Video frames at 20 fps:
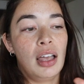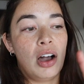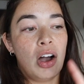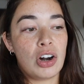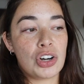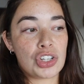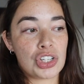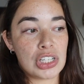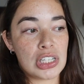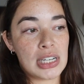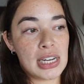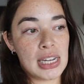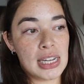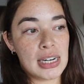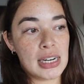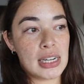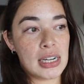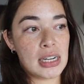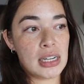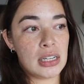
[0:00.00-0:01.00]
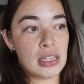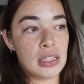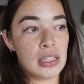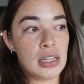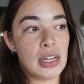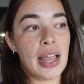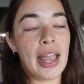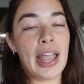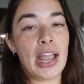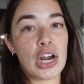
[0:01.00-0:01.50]
Argentina
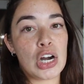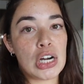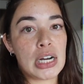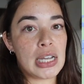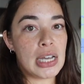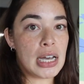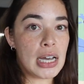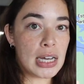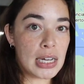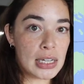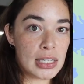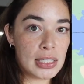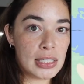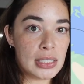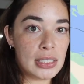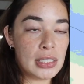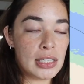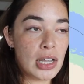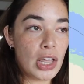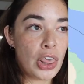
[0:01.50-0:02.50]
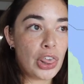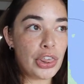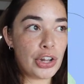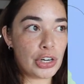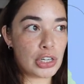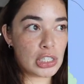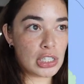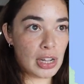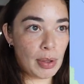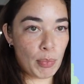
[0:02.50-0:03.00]
area
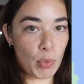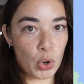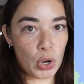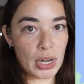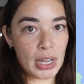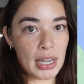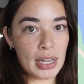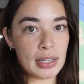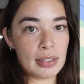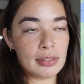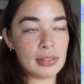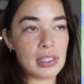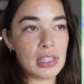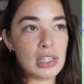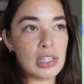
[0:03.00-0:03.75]
Thursday morning.